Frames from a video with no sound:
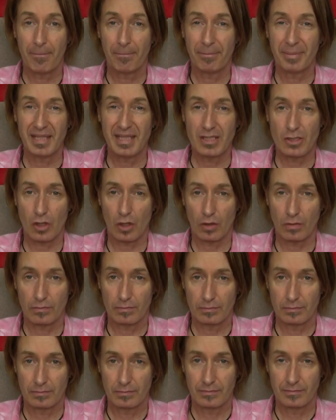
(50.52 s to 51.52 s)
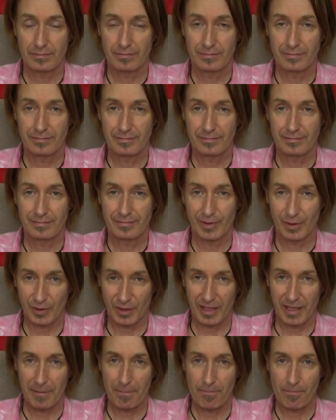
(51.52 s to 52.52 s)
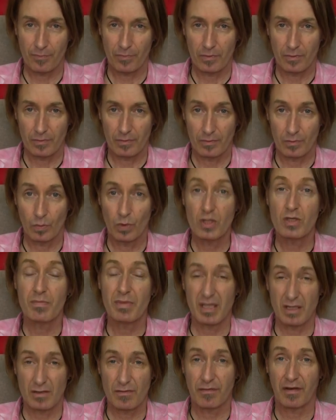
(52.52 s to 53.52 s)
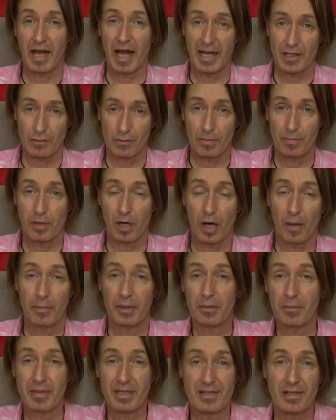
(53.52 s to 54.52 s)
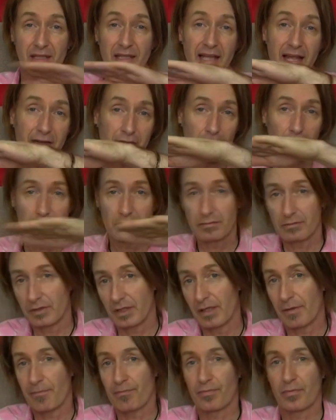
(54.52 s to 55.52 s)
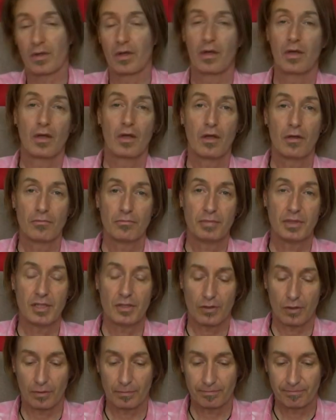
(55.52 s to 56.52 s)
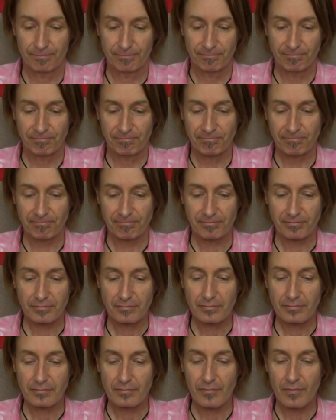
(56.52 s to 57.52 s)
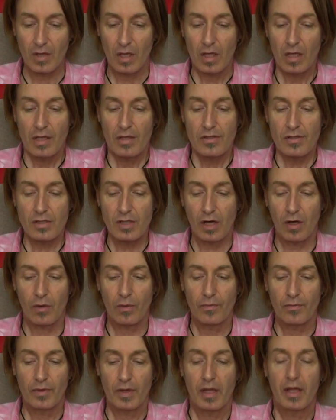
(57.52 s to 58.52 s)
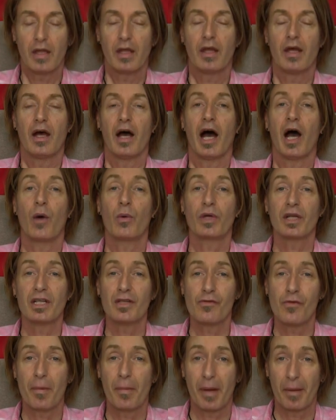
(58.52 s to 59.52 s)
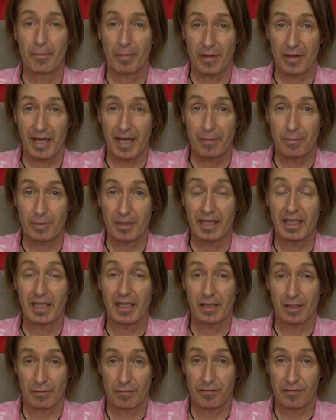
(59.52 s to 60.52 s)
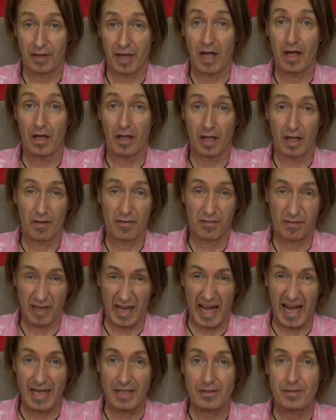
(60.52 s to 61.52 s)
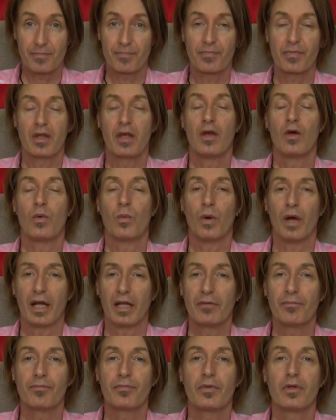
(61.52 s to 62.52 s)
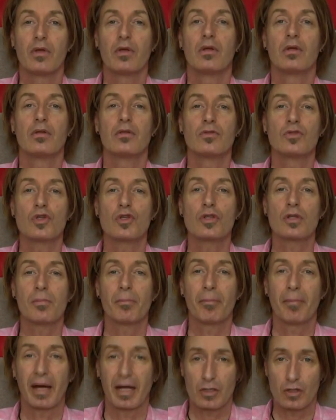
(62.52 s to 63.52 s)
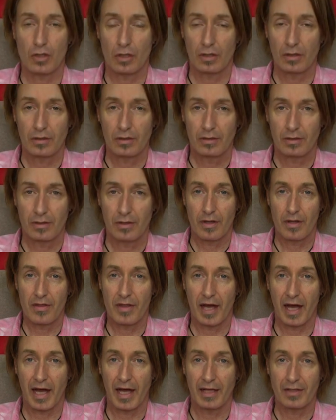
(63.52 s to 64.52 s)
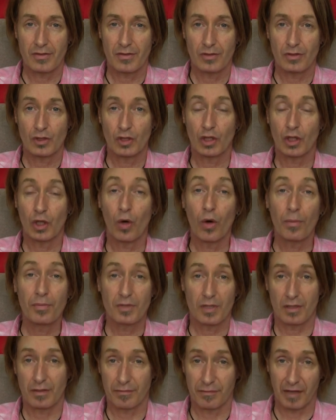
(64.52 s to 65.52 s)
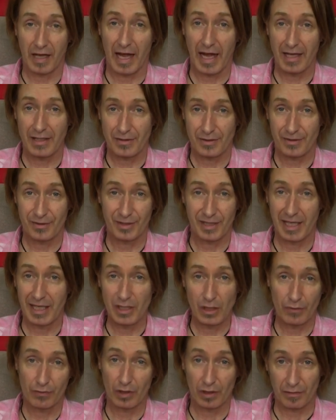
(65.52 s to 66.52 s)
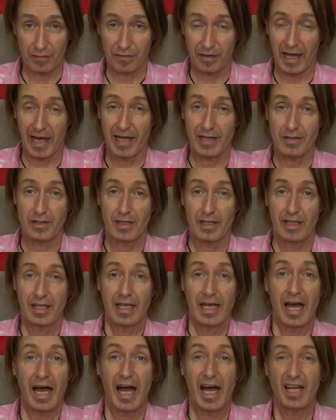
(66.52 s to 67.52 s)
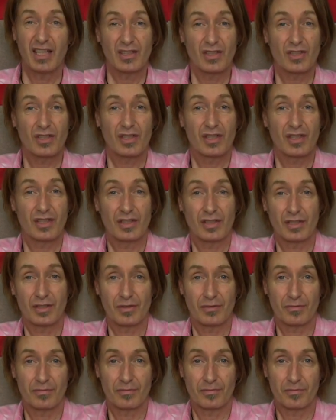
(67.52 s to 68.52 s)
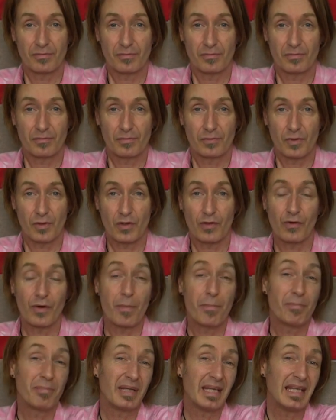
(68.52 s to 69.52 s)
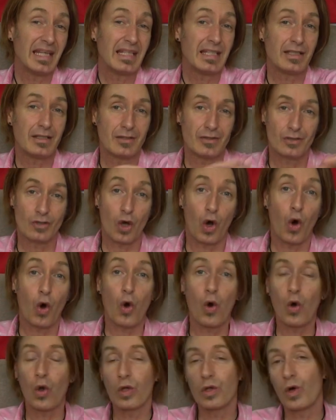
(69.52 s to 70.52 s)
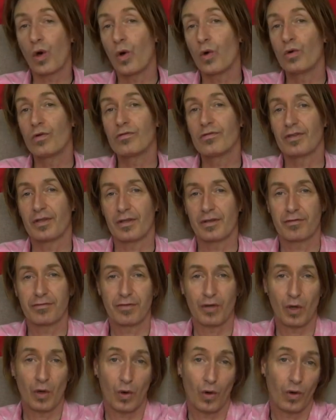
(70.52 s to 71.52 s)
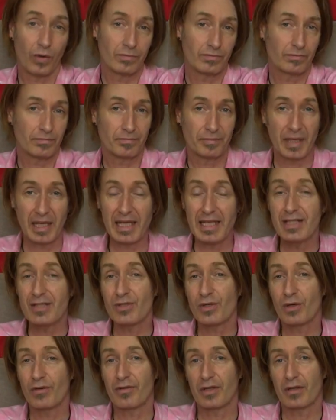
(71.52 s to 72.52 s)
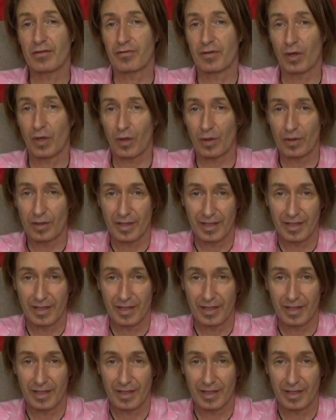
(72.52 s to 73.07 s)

Piso, okay, which means flat or apartment. It means a level, yeah? Piso. So, how can you remember that being in a flat? Well, just imagine that you go up to the flat, okay, you've got a flat, and there are peas all over the floor. Peas over the floor.